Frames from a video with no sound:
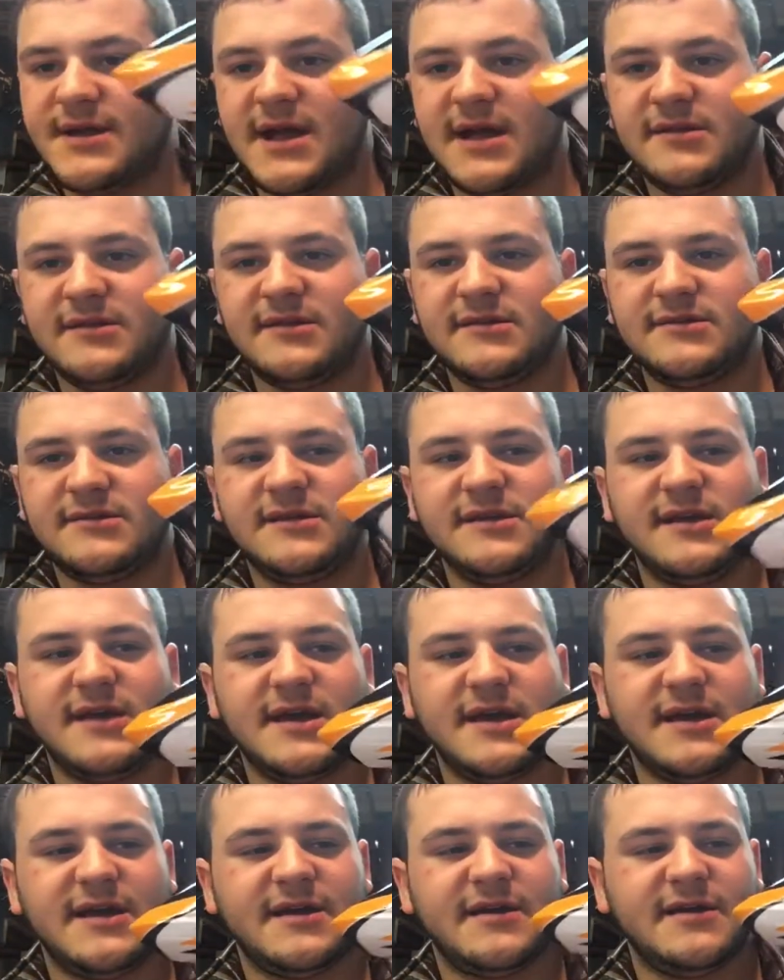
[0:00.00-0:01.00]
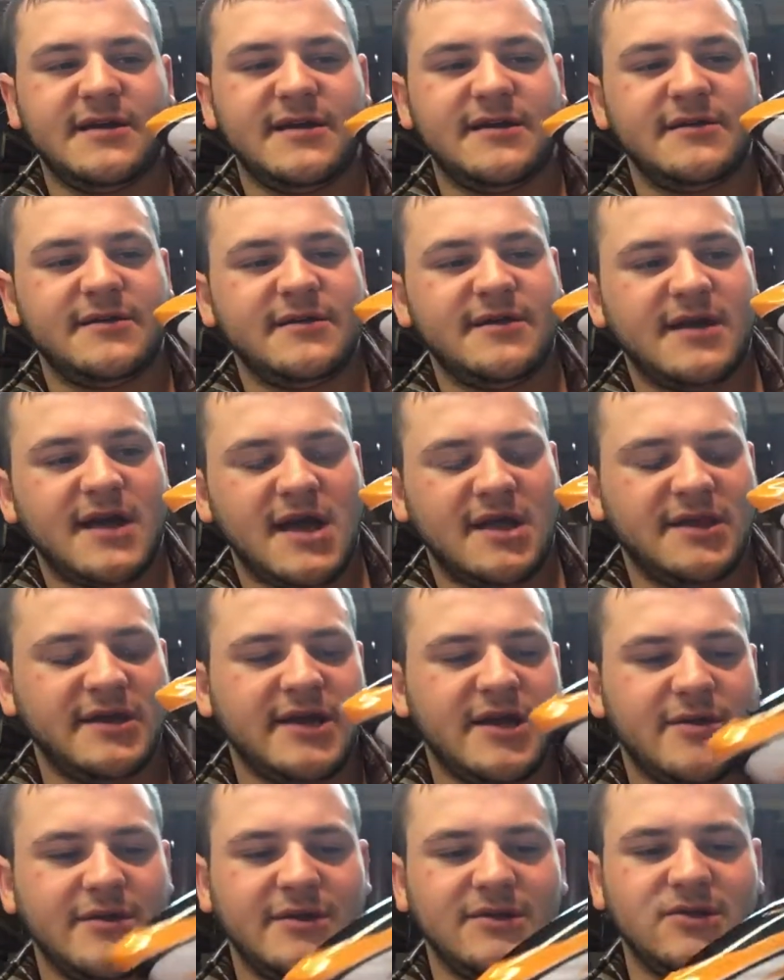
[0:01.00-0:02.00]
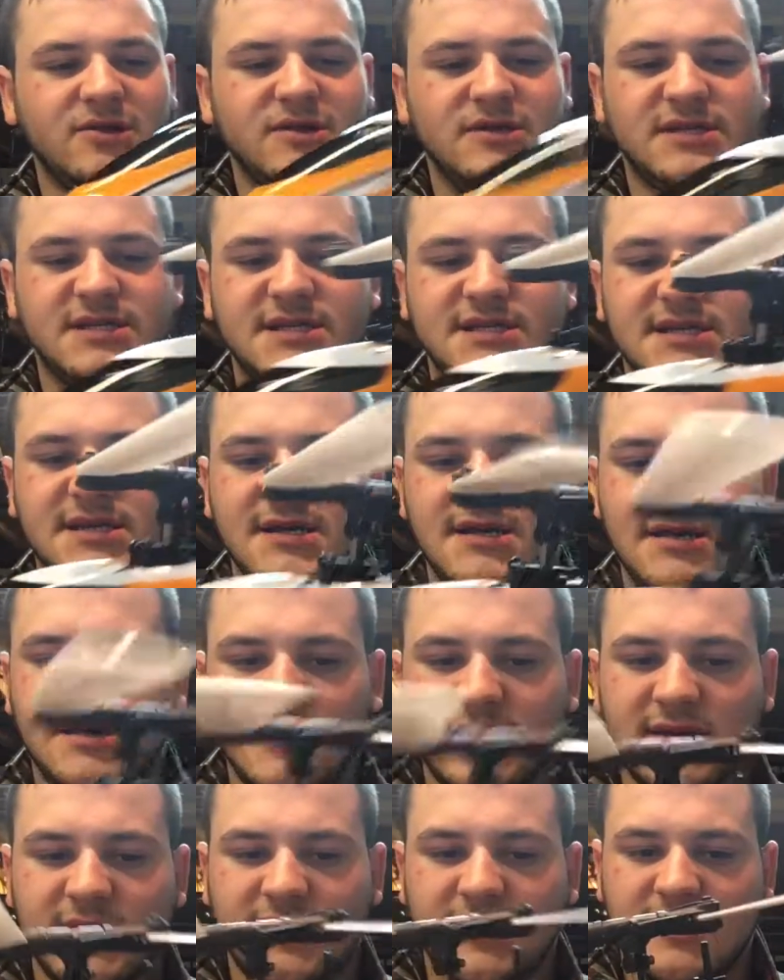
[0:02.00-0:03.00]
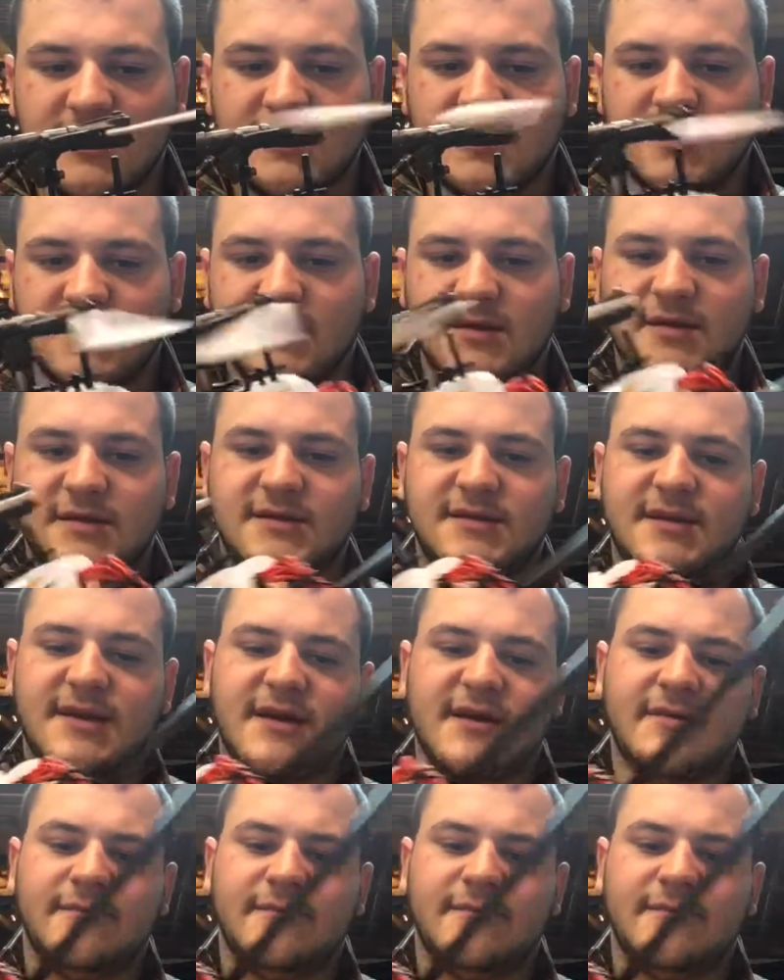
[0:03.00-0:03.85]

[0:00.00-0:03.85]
I like how it looks. It's